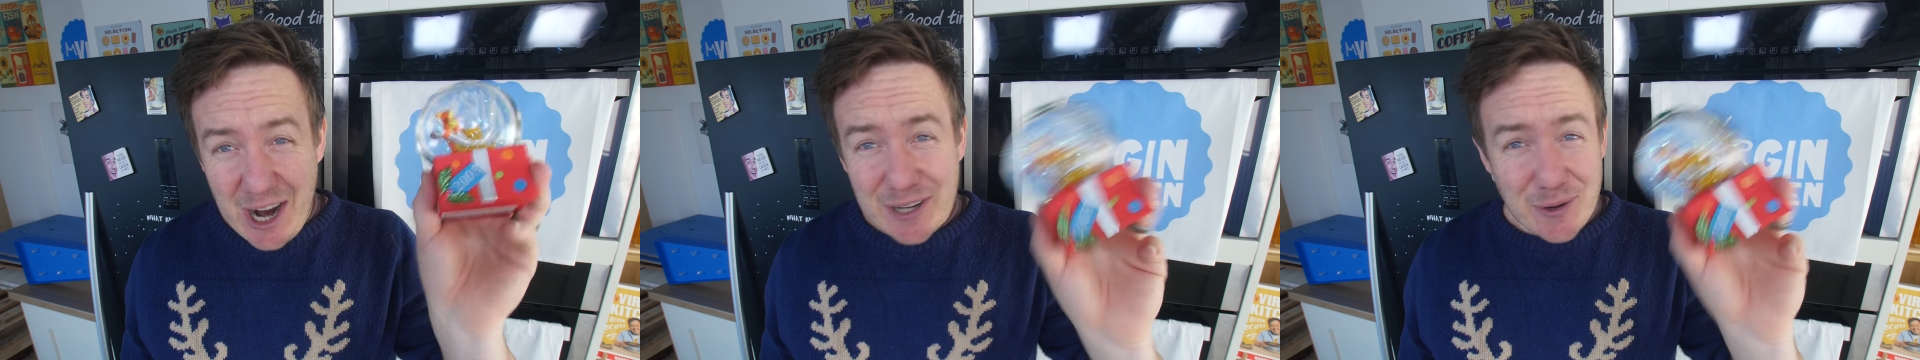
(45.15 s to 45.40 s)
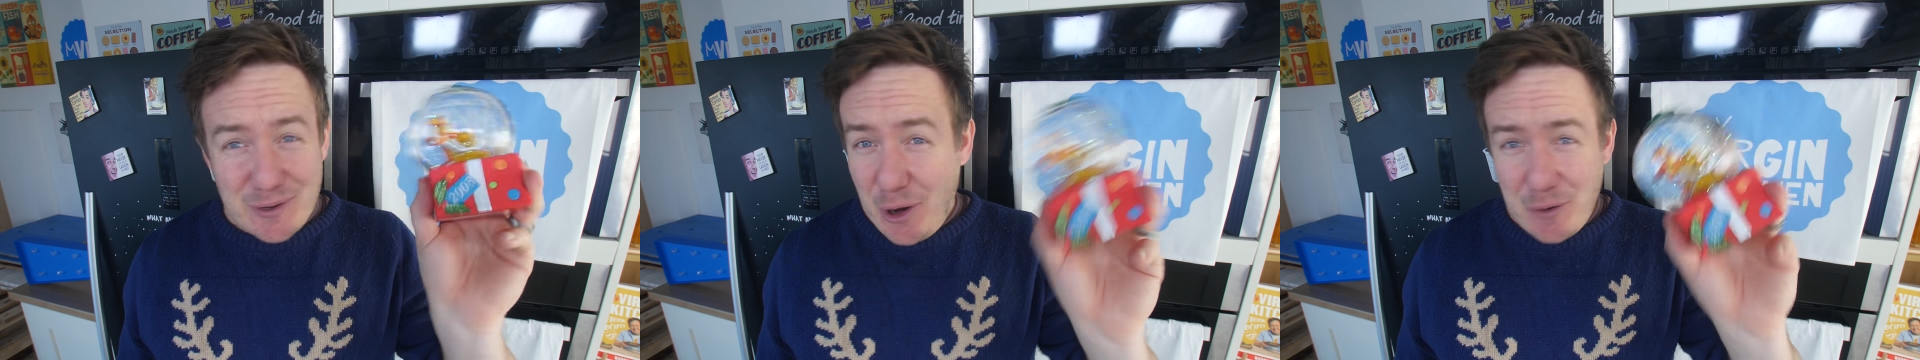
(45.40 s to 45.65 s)
I
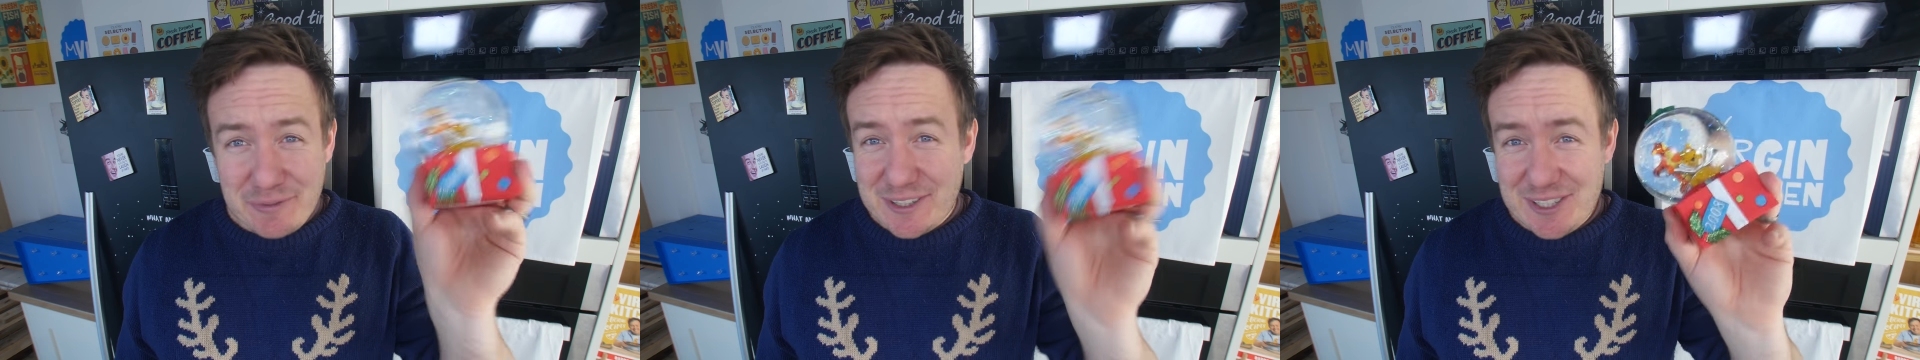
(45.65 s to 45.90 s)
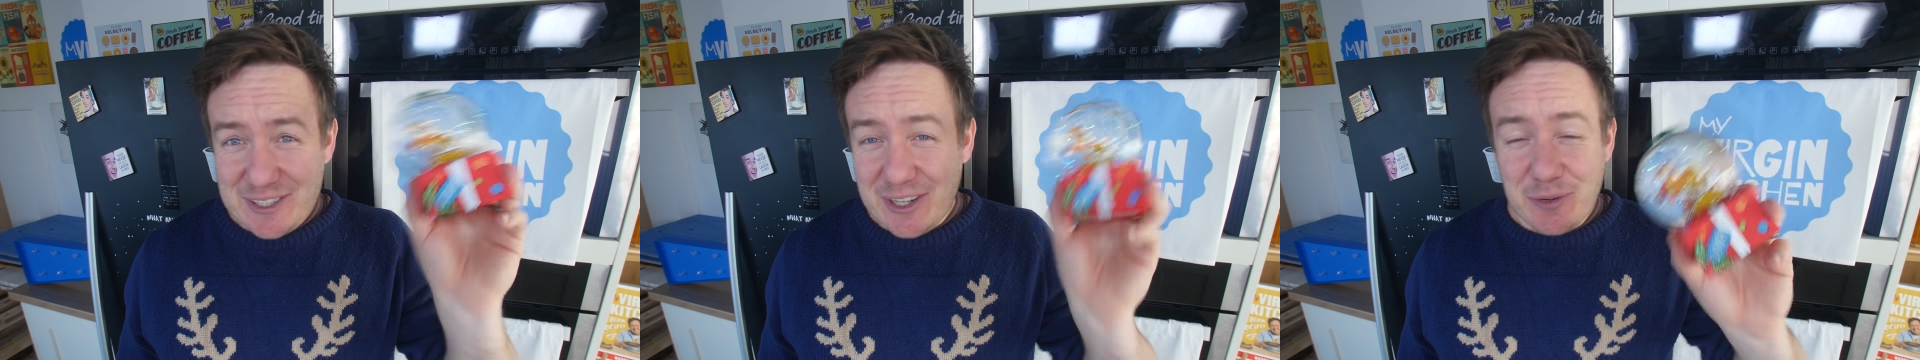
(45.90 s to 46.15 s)
don't know if this
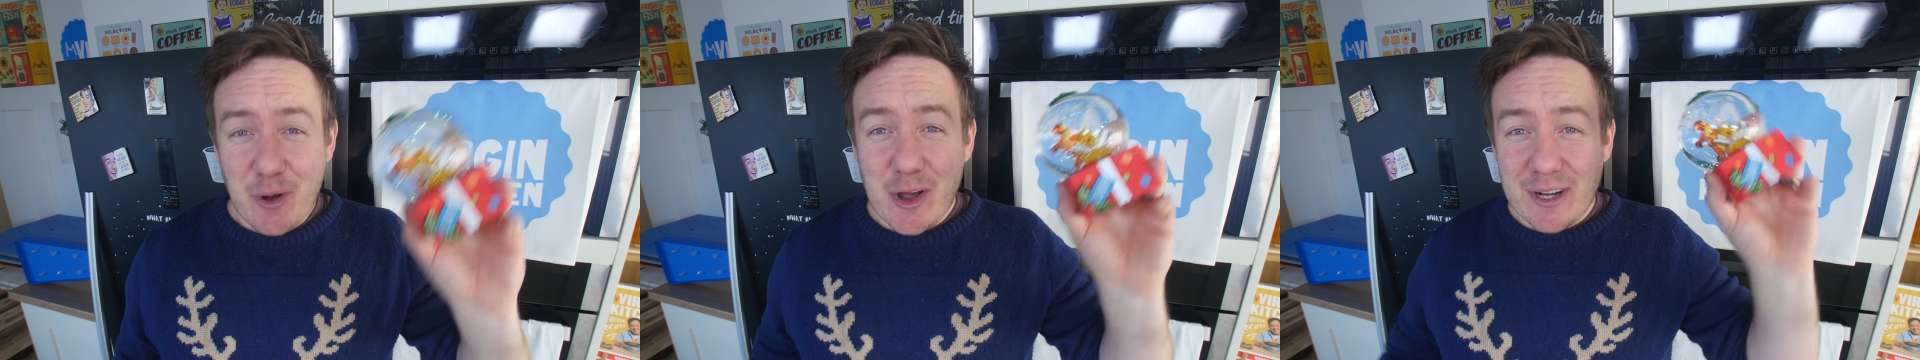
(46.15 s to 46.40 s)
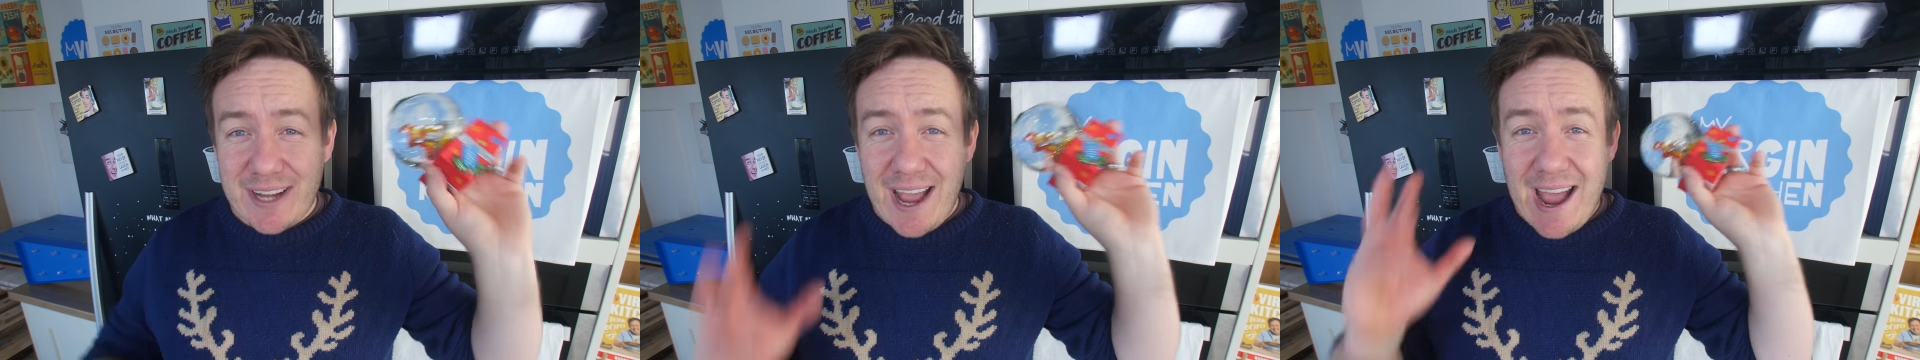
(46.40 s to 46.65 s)
is gonna
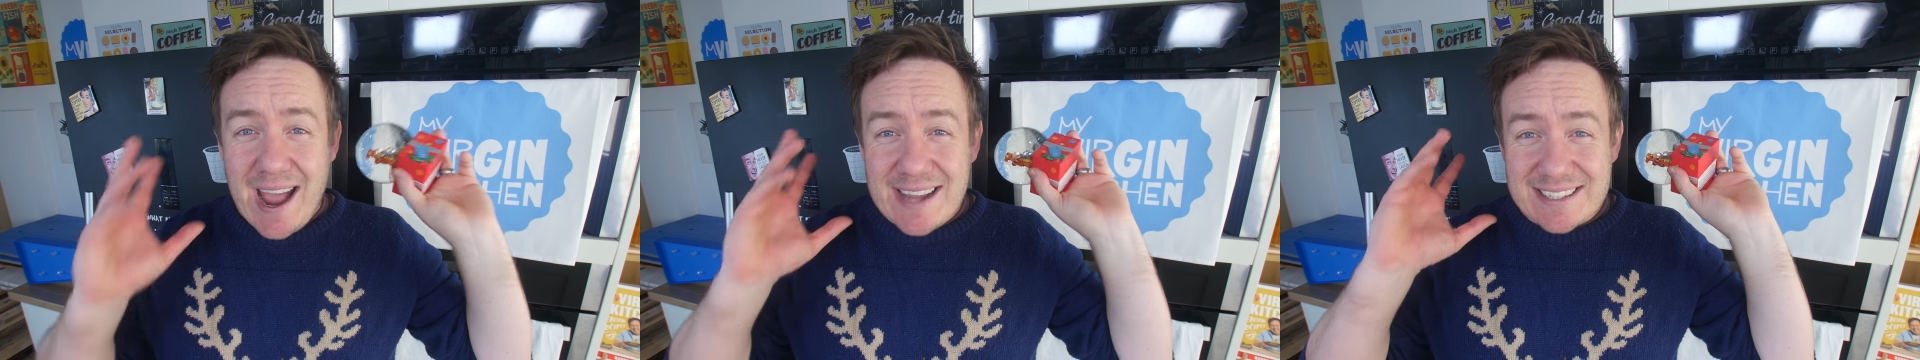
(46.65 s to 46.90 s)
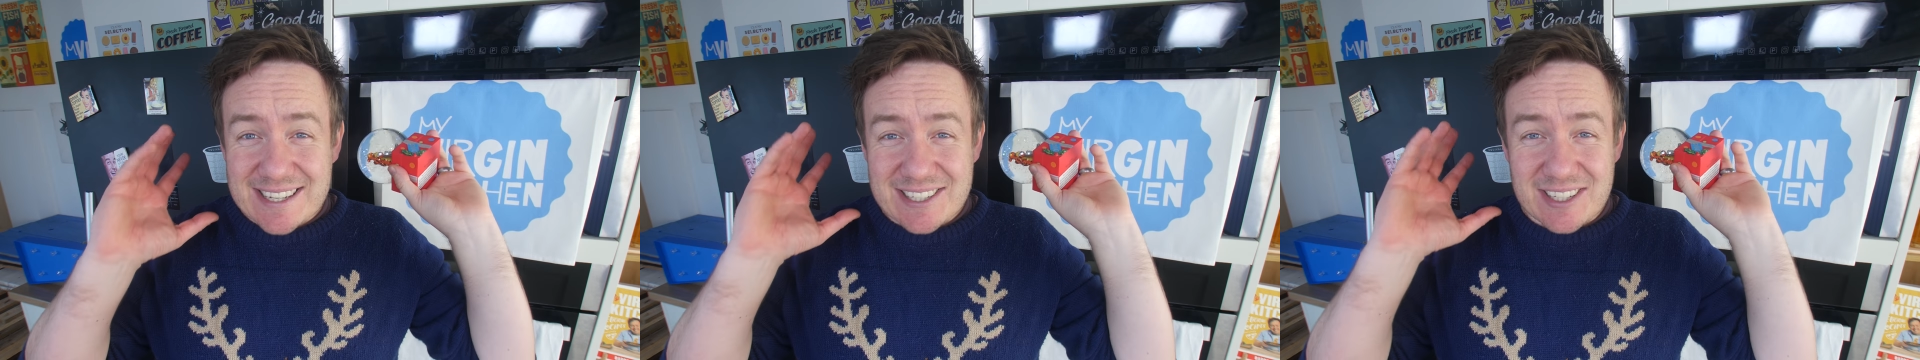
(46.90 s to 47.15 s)
work
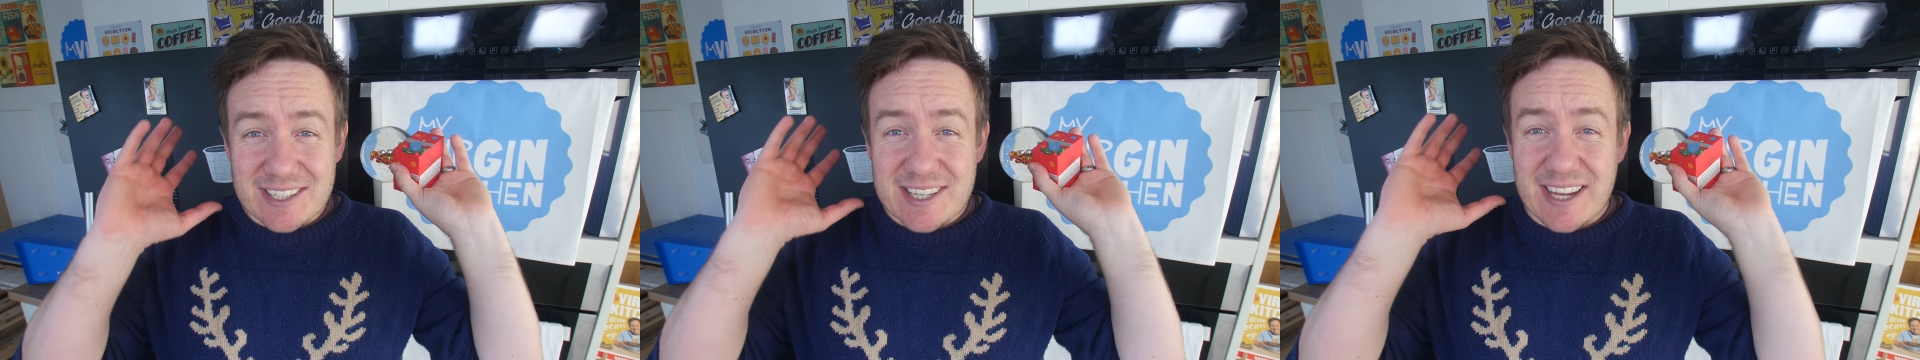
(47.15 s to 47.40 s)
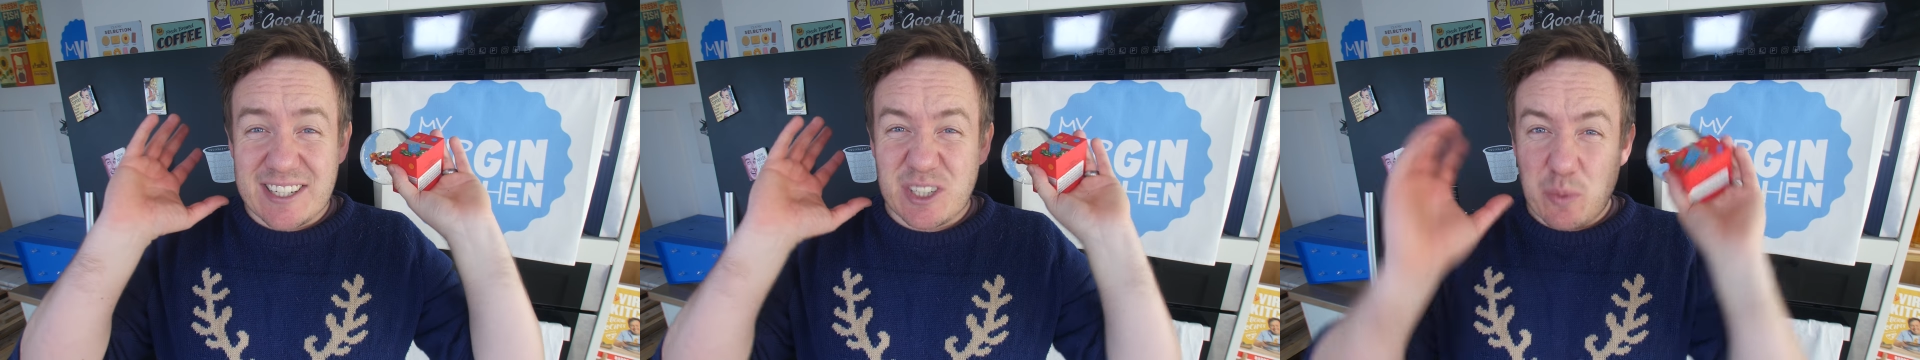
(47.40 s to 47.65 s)
and it's gonna
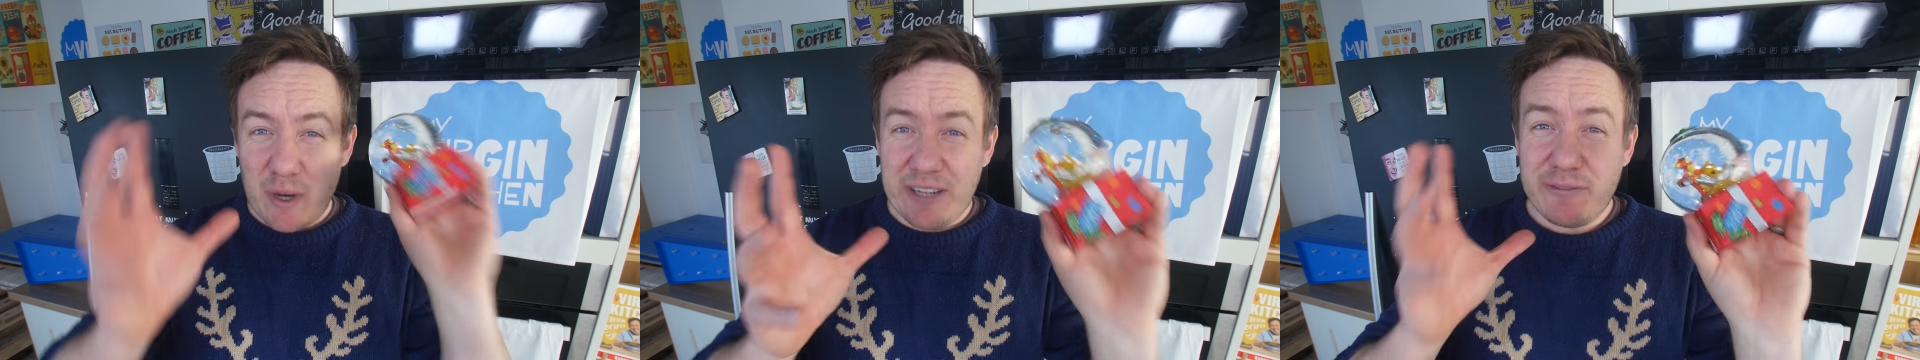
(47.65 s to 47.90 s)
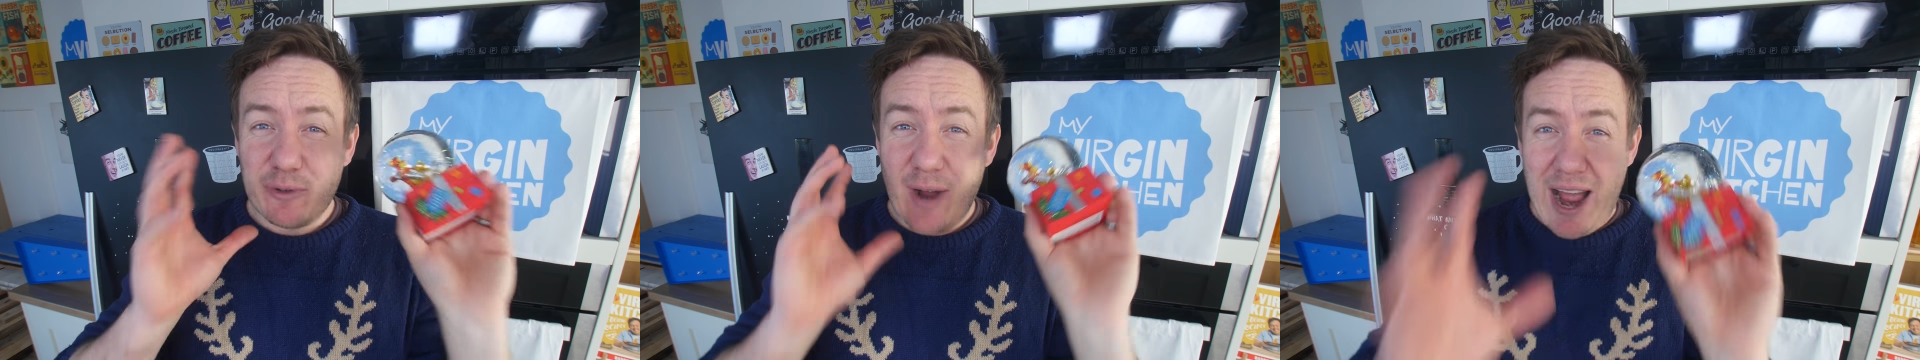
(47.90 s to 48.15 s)
take 24